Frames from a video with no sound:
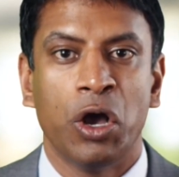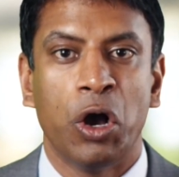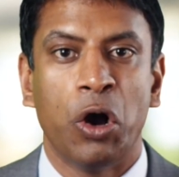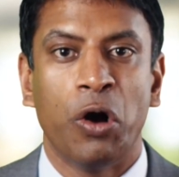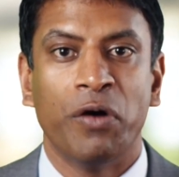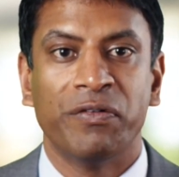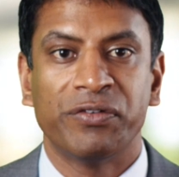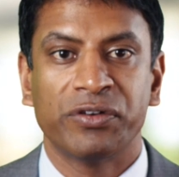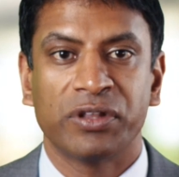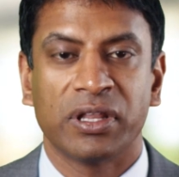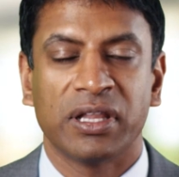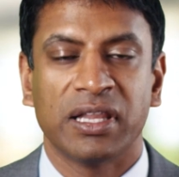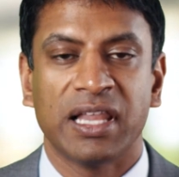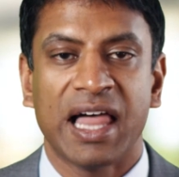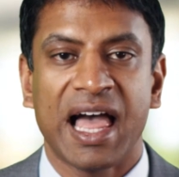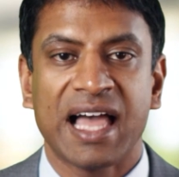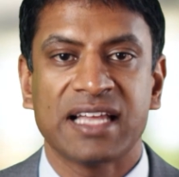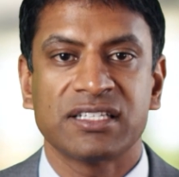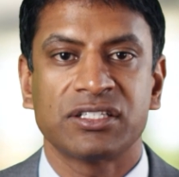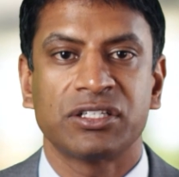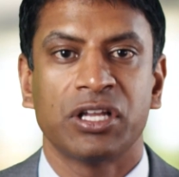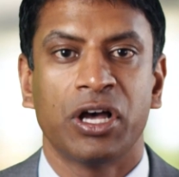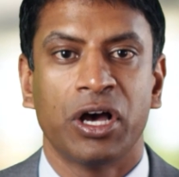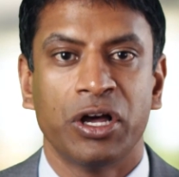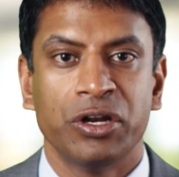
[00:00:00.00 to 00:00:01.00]
Over the
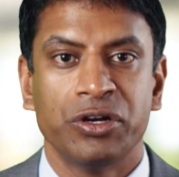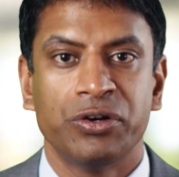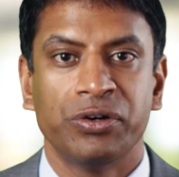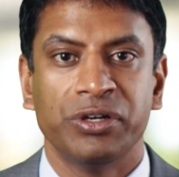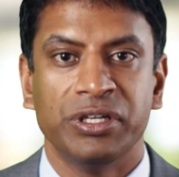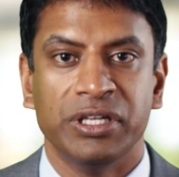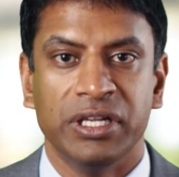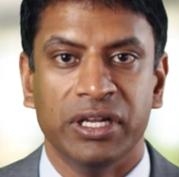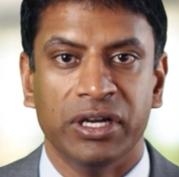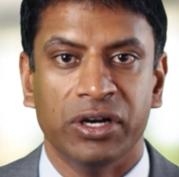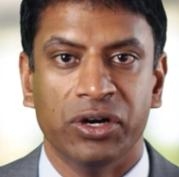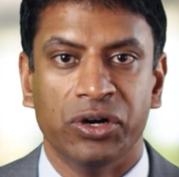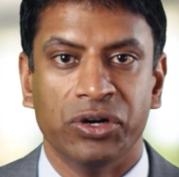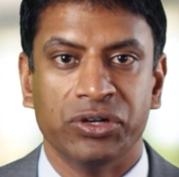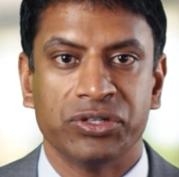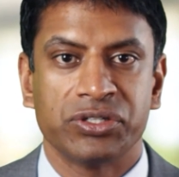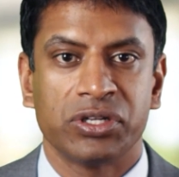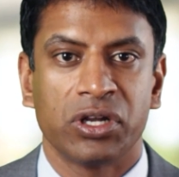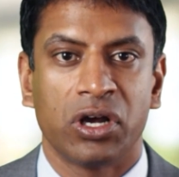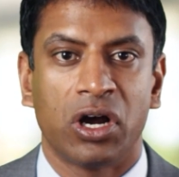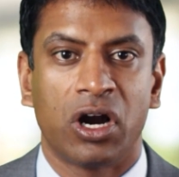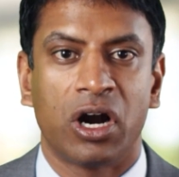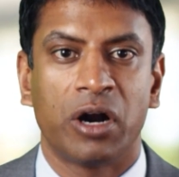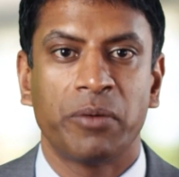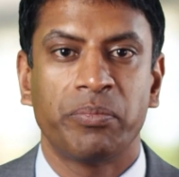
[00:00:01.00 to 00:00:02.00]
last hundred
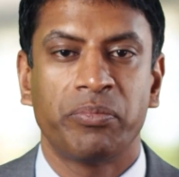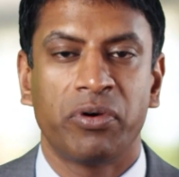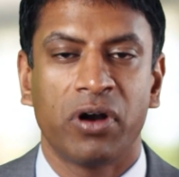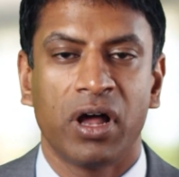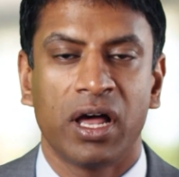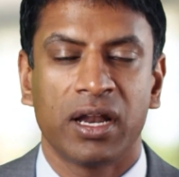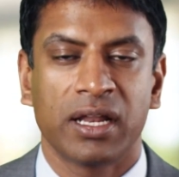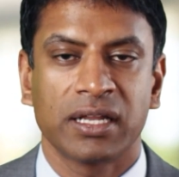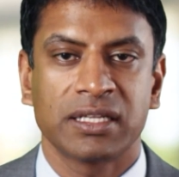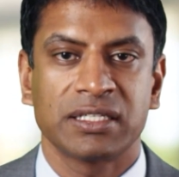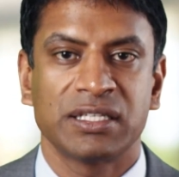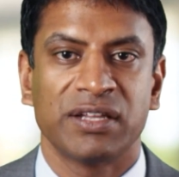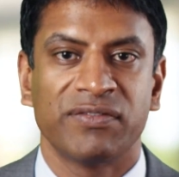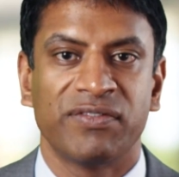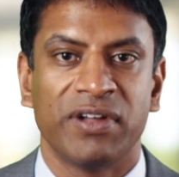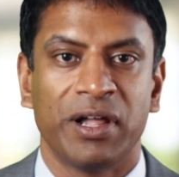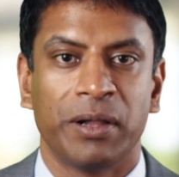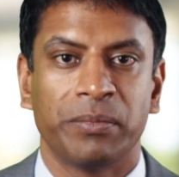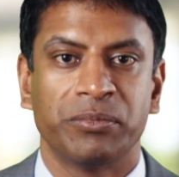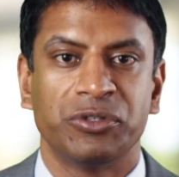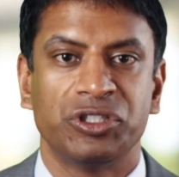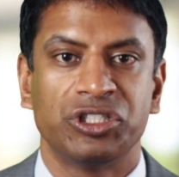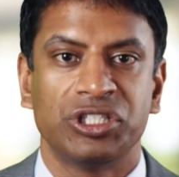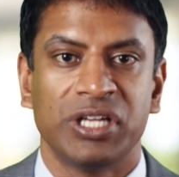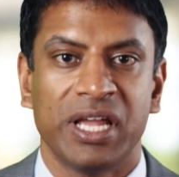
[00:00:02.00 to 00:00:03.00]
years, our products have
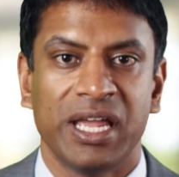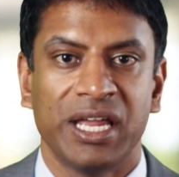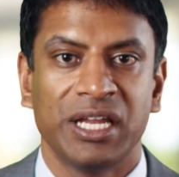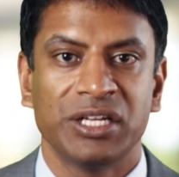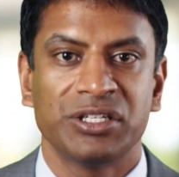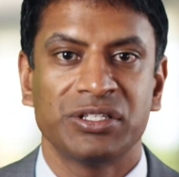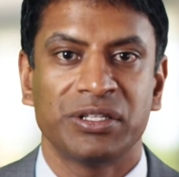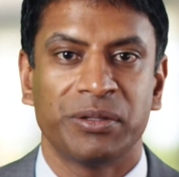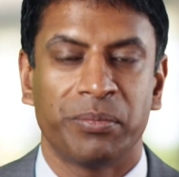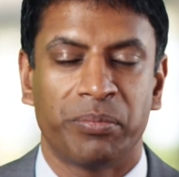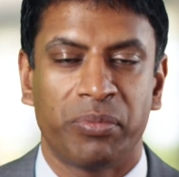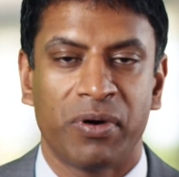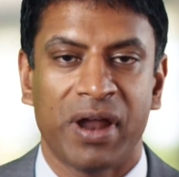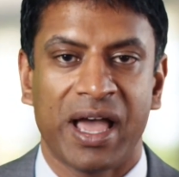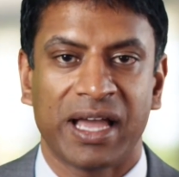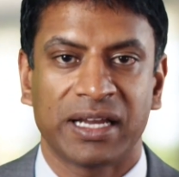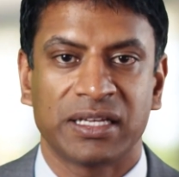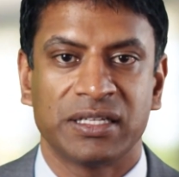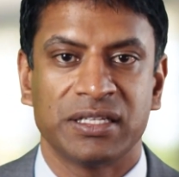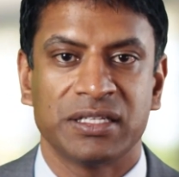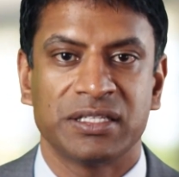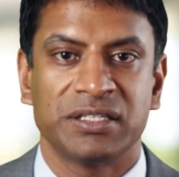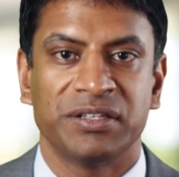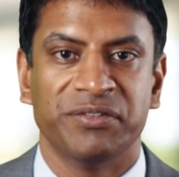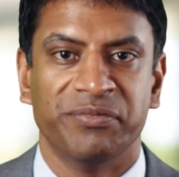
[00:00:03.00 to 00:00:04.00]
helped change the
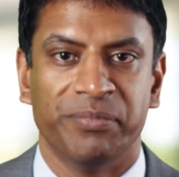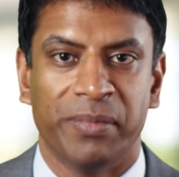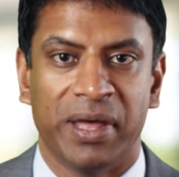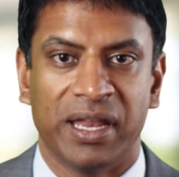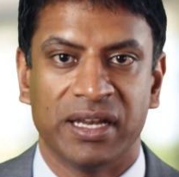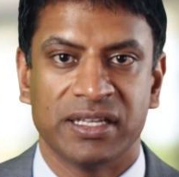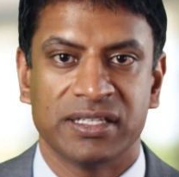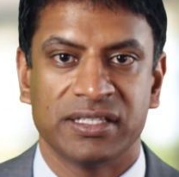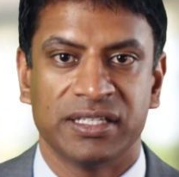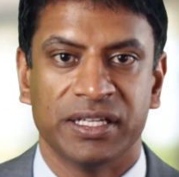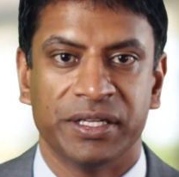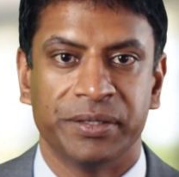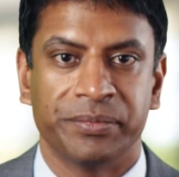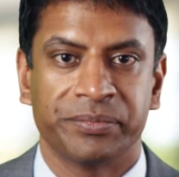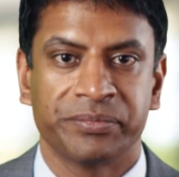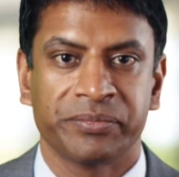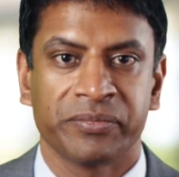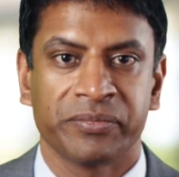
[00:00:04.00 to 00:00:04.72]
practice of medicine.